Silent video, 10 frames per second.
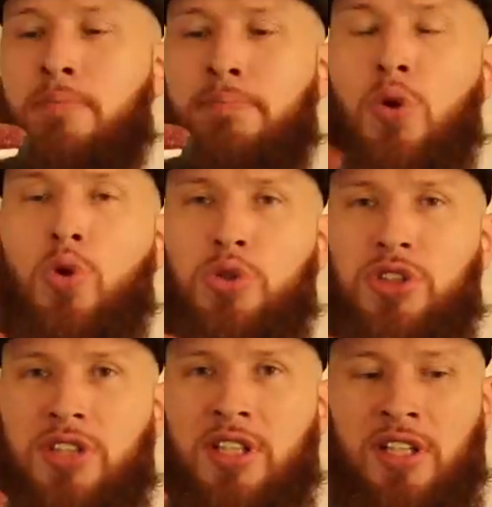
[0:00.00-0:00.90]
The
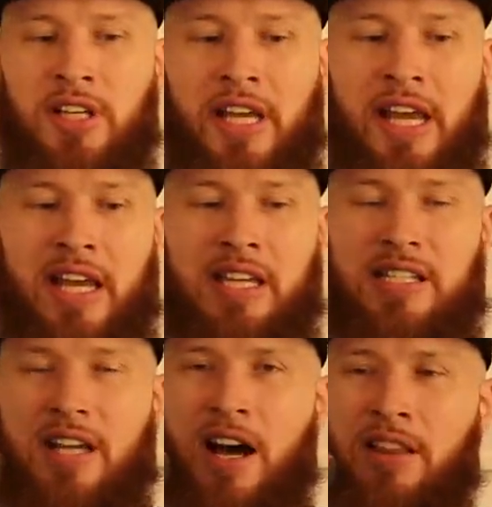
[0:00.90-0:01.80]
boost
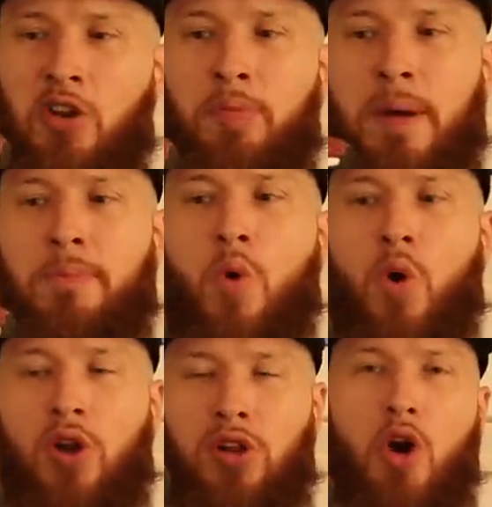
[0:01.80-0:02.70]
is a little bit
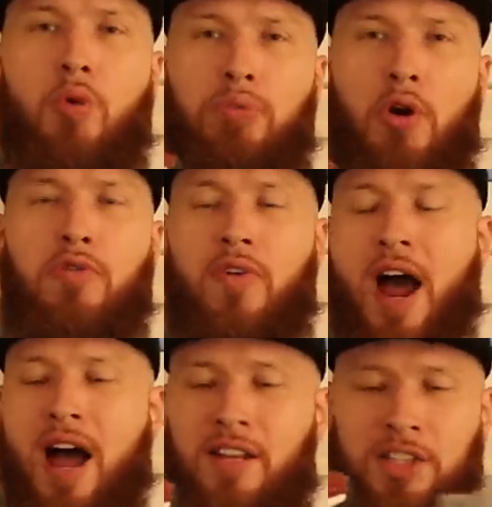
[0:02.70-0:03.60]
more low
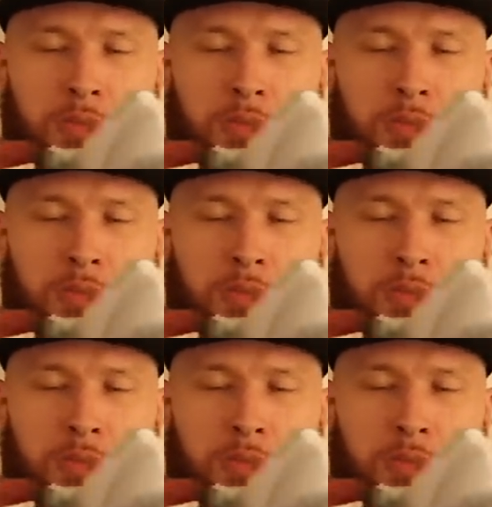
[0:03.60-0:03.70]
profile,